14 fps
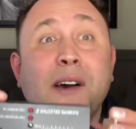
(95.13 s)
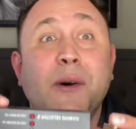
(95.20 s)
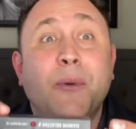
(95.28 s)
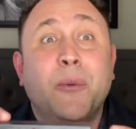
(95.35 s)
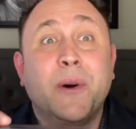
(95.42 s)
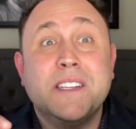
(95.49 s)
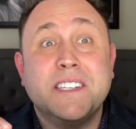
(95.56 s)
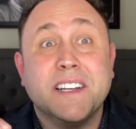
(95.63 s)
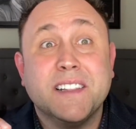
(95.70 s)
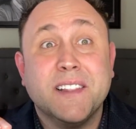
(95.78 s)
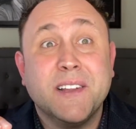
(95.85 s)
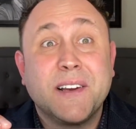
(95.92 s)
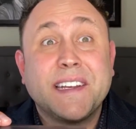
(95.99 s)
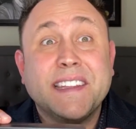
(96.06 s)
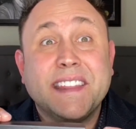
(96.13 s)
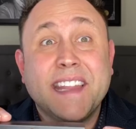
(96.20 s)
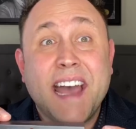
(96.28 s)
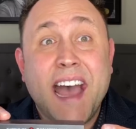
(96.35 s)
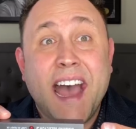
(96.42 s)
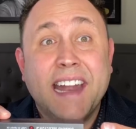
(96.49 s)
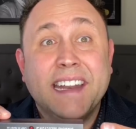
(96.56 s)
Would you look at
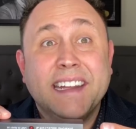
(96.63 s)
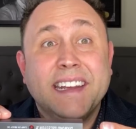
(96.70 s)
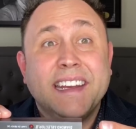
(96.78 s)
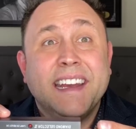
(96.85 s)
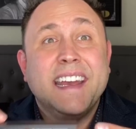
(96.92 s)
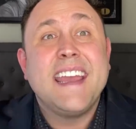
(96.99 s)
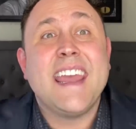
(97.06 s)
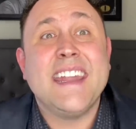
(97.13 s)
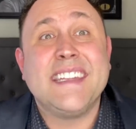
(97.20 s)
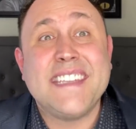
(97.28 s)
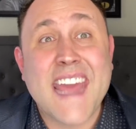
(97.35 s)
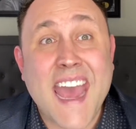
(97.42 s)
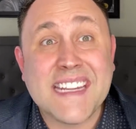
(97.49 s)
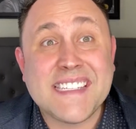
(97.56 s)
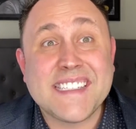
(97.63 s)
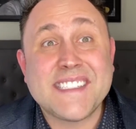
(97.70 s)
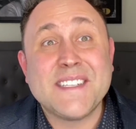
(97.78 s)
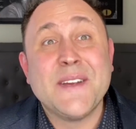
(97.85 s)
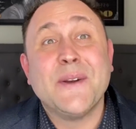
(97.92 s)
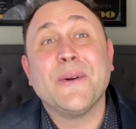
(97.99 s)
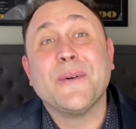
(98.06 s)
that? It
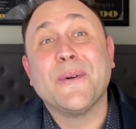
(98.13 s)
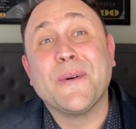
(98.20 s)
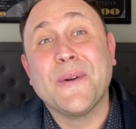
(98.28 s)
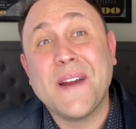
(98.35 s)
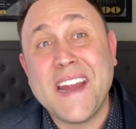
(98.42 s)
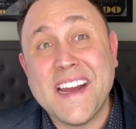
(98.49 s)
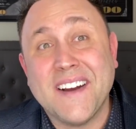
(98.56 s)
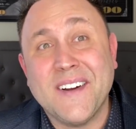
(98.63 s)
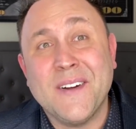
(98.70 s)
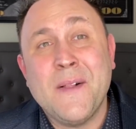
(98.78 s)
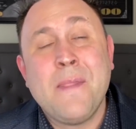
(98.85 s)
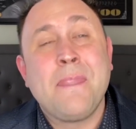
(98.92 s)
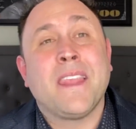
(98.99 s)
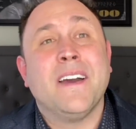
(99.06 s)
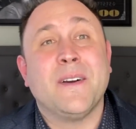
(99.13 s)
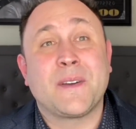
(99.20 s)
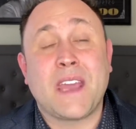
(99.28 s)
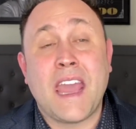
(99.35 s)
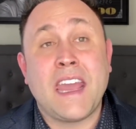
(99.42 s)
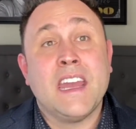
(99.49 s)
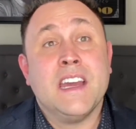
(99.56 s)
tests real,
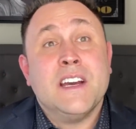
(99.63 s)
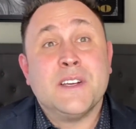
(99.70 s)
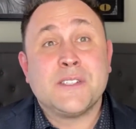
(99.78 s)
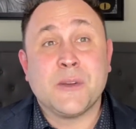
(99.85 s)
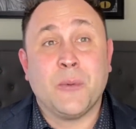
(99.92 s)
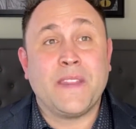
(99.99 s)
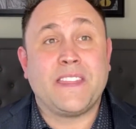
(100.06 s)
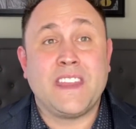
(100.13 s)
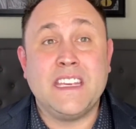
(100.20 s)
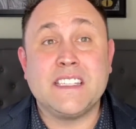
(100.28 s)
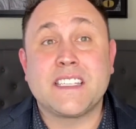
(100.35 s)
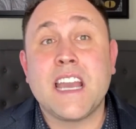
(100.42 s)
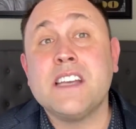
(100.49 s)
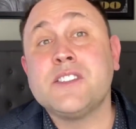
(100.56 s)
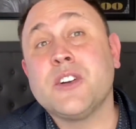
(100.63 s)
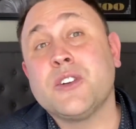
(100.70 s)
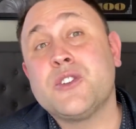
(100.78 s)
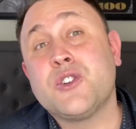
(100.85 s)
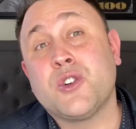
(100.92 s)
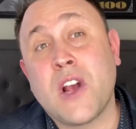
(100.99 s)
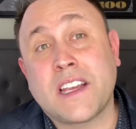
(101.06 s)
okay? So what these guys are
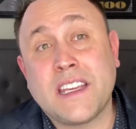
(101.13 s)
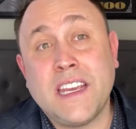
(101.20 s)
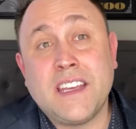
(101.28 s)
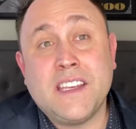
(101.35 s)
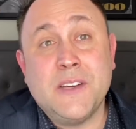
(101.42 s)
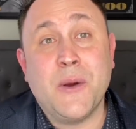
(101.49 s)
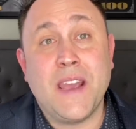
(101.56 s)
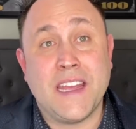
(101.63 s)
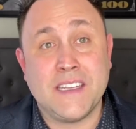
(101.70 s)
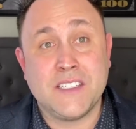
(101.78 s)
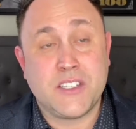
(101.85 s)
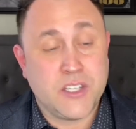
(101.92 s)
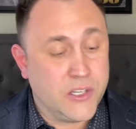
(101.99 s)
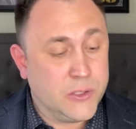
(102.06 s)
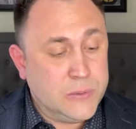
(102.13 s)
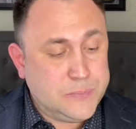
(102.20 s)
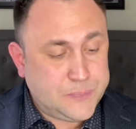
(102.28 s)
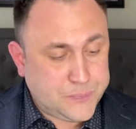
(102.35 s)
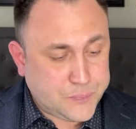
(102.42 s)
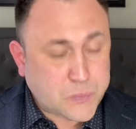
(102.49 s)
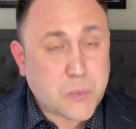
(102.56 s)
tricking you into
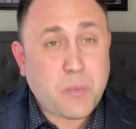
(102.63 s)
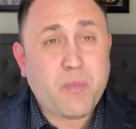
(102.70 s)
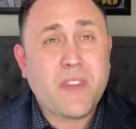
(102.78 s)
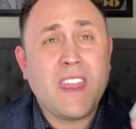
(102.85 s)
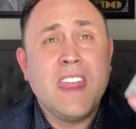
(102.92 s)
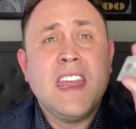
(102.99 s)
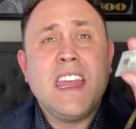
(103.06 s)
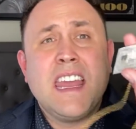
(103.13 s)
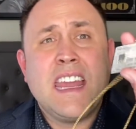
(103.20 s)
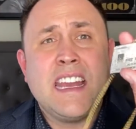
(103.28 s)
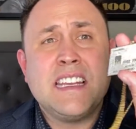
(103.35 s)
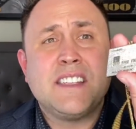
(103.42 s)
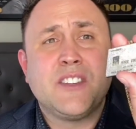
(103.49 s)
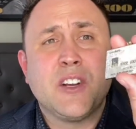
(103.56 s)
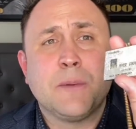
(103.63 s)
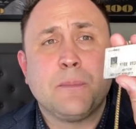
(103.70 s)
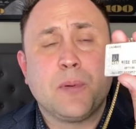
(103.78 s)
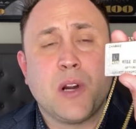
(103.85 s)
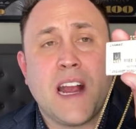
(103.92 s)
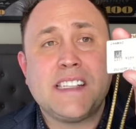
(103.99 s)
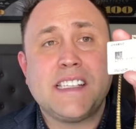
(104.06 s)
is they're
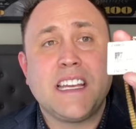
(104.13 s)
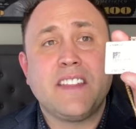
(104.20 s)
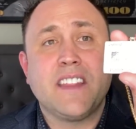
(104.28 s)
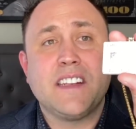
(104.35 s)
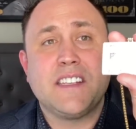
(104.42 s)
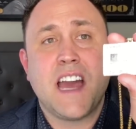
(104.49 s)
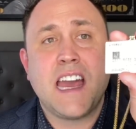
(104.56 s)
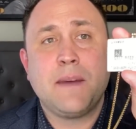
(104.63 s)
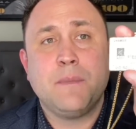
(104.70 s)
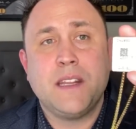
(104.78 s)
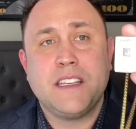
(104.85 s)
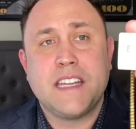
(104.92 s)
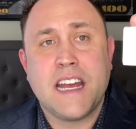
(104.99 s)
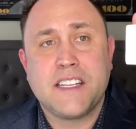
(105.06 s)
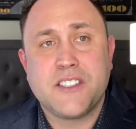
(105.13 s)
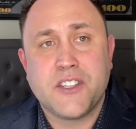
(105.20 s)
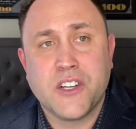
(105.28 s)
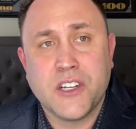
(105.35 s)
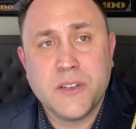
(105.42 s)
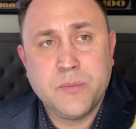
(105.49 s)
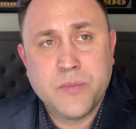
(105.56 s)
pressing the diamond
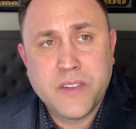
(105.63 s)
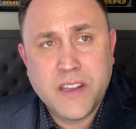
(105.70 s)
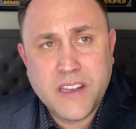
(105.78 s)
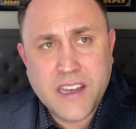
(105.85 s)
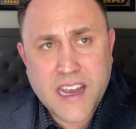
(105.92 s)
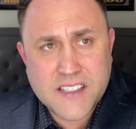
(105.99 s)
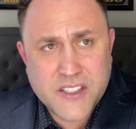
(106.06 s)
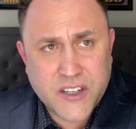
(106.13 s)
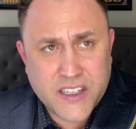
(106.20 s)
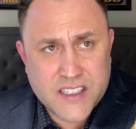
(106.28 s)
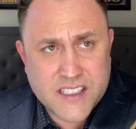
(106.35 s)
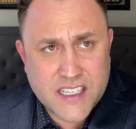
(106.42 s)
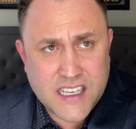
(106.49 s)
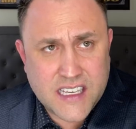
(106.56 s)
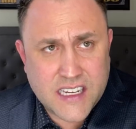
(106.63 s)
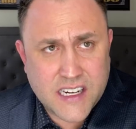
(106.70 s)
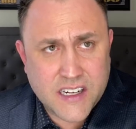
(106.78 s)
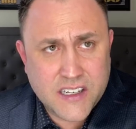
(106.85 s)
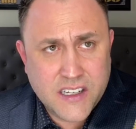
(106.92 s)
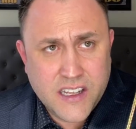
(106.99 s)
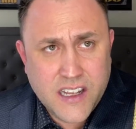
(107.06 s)
tester, as you can see
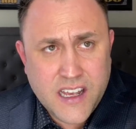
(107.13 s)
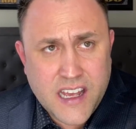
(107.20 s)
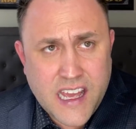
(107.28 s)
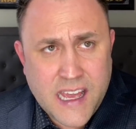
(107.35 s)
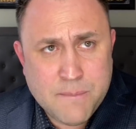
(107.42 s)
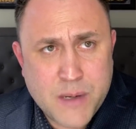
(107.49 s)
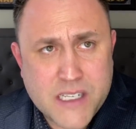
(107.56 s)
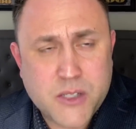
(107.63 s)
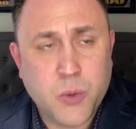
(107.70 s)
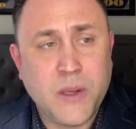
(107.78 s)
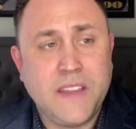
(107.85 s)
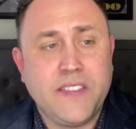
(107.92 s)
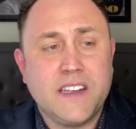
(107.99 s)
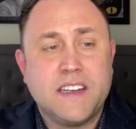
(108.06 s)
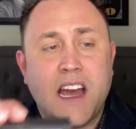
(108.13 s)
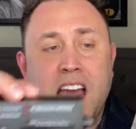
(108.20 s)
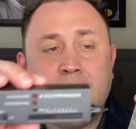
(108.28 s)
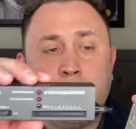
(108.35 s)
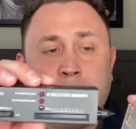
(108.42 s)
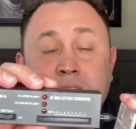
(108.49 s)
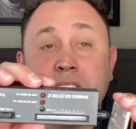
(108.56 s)
here, in between the
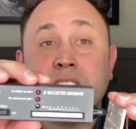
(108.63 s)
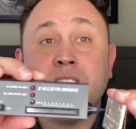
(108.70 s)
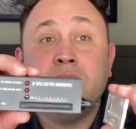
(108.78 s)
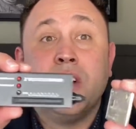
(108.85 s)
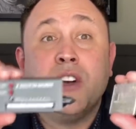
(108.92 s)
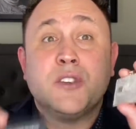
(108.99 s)
diamonds.